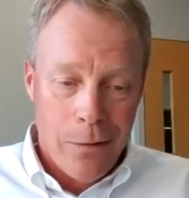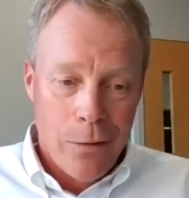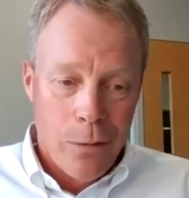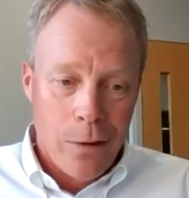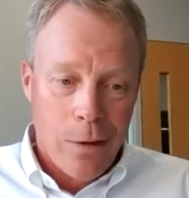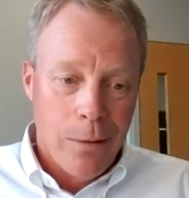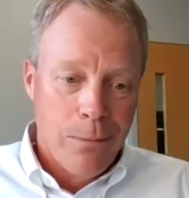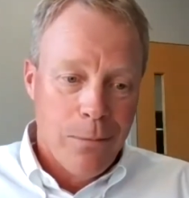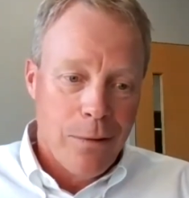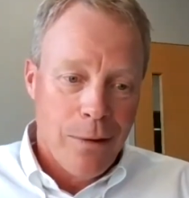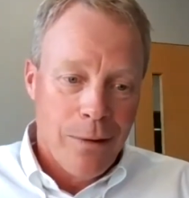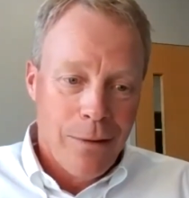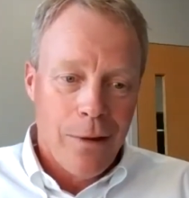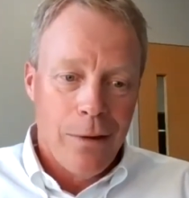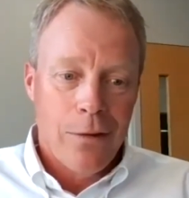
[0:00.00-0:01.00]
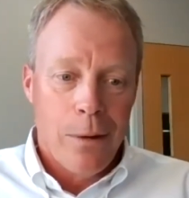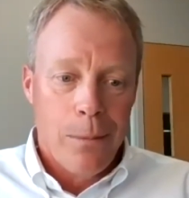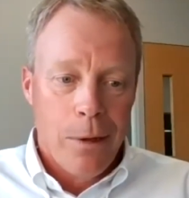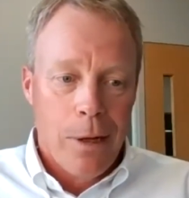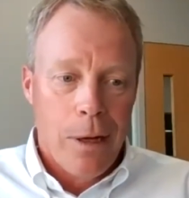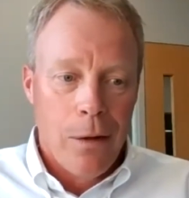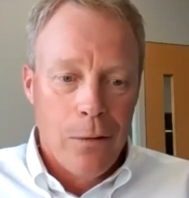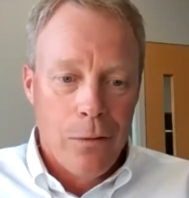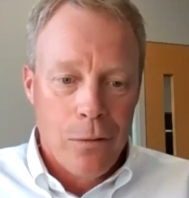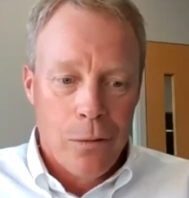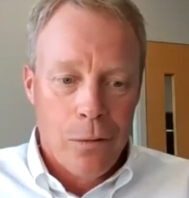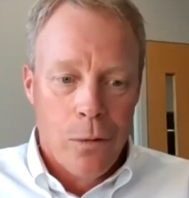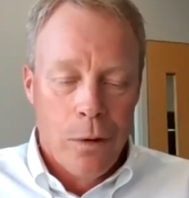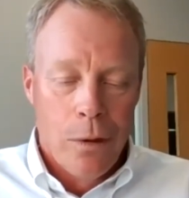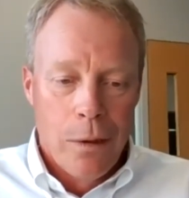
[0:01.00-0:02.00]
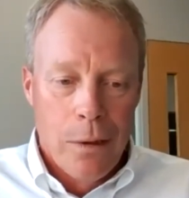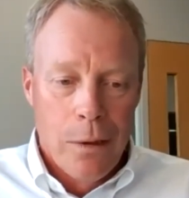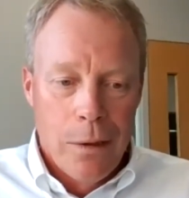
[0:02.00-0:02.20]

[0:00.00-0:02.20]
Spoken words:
So it starts coming down to